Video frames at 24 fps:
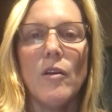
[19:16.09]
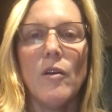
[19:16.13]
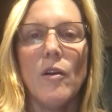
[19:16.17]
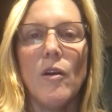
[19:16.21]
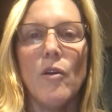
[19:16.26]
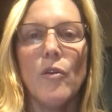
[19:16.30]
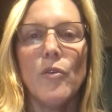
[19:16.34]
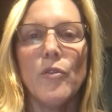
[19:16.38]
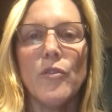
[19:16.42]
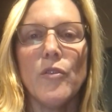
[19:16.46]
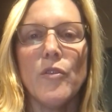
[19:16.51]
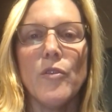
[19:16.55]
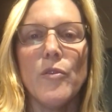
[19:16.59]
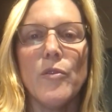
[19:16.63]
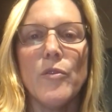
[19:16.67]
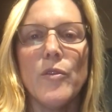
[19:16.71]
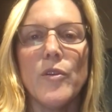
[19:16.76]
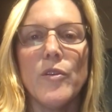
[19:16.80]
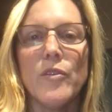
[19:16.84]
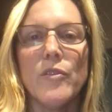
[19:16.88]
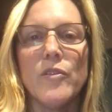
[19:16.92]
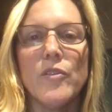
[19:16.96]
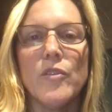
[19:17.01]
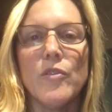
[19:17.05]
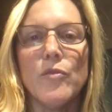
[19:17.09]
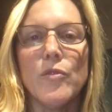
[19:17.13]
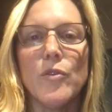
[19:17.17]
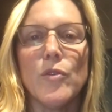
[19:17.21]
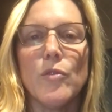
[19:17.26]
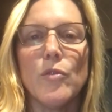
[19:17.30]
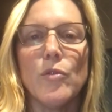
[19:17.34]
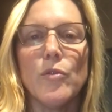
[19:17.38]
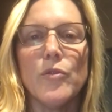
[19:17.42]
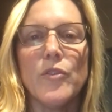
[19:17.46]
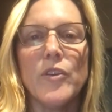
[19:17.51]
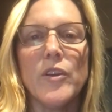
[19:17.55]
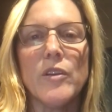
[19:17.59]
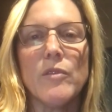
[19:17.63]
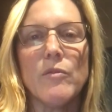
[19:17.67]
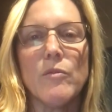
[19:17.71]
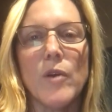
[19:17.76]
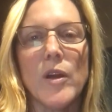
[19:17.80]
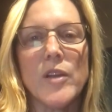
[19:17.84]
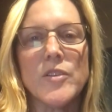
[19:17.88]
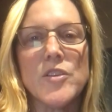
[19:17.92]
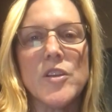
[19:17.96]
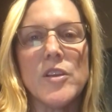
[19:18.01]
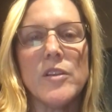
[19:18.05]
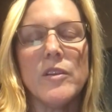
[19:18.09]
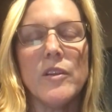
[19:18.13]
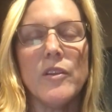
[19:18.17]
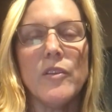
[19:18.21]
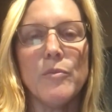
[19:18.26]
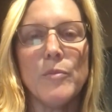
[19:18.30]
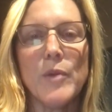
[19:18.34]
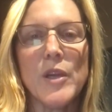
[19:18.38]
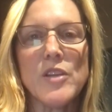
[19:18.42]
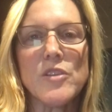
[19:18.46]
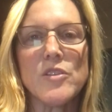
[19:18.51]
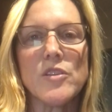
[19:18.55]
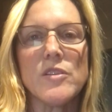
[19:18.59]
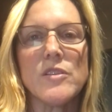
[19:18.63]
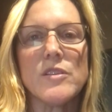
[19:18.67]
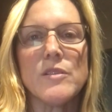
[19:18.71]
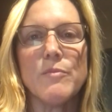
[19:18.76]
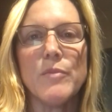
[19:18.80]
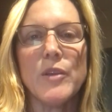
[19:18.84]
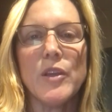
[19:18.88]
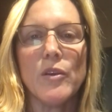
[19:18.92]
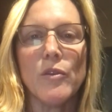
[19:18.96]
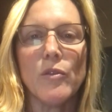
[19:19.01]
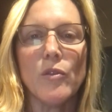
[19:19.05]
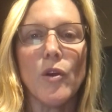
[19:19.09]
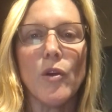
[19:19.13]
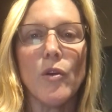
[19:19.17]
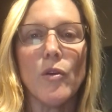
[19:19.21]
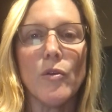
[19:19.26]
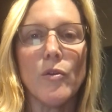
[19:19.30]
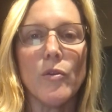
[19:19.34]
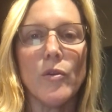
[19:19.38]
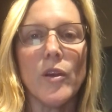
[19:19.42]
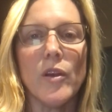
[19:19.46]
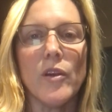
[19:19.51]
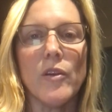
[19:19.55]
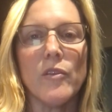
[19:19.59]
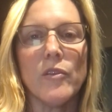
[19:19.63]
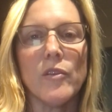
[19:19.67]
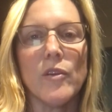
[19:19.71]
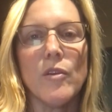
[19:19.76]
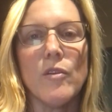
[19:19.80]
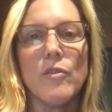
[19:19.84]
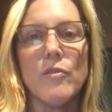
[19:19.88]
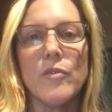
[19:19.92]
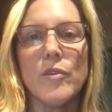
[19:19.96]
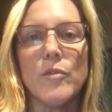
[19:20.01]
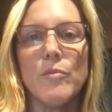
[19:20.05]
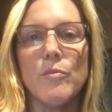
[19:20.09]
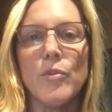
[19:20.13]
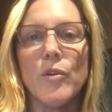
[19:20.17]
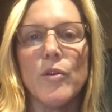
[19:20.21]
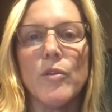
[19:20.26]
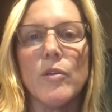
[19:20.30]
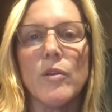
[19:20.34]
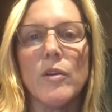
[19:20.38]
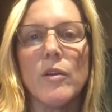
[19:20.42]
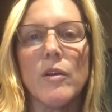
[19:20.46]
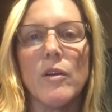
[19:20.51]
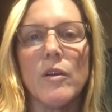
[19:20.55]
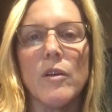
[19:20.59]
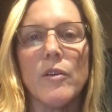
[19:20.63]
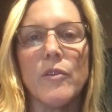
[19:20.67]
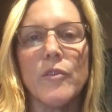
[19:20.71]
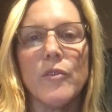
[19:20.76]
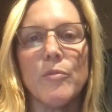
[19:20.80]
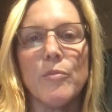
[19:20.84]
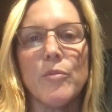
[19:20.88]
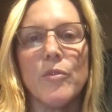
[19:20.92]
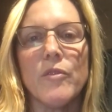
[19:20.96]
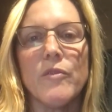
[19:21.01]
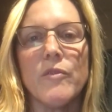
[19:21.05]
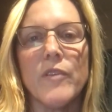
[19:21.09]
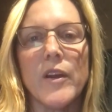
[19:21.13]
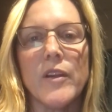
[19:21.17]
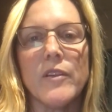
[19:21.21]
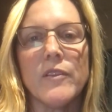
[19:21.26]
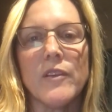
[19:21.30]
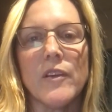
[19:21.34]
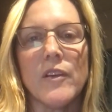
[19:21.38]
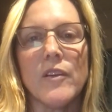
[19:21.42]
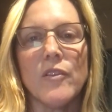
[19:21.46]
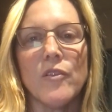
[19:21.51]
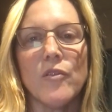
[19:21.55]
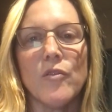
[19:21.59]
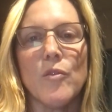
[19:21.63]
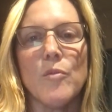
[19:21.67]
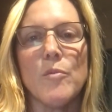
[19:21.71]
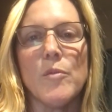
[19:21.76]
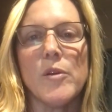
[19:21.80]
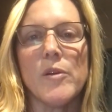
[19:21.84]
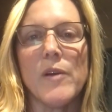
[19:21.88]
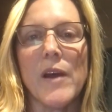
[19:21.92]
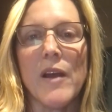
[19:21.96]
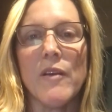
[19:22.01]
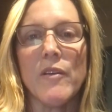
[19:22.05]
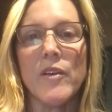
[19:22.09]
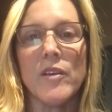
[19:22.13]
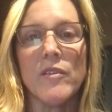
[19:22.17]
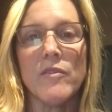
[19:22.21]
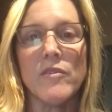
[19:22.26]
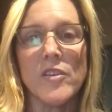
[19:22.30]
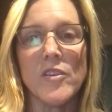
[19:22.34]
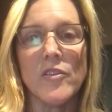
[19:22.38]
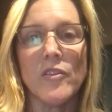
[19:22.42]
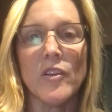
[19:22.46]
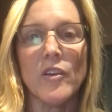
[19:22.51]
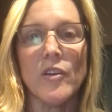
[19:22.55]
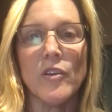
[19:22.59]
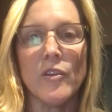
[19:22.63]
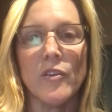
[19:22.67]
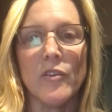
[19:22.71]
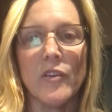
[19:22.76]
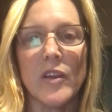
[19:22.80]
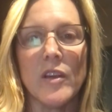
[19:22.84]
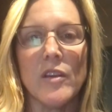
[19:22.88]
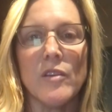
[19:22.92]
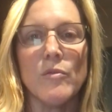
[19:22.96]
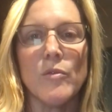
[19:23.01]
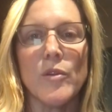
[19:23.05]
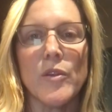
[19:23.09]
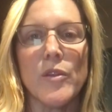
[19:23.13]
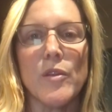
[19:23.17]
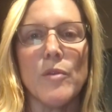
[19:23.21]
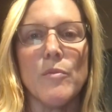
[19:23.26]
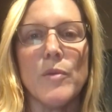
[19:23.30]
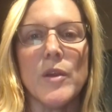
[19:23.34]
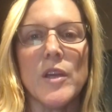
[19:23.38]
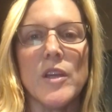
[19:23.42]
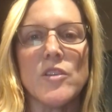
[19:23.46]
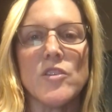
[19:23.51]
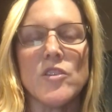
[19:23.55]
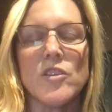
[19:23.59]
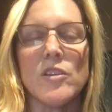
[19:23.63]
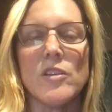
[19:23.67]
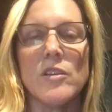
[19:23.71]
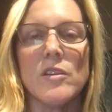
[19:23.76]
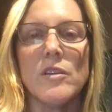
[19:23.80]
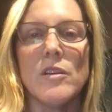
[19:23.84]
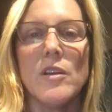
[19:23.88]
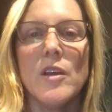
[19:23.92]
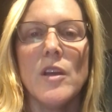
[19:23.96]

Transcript: Also, there's difficulty in watching these patients be alone, as COVID protocols prevent us from allowing visitors in with the patient,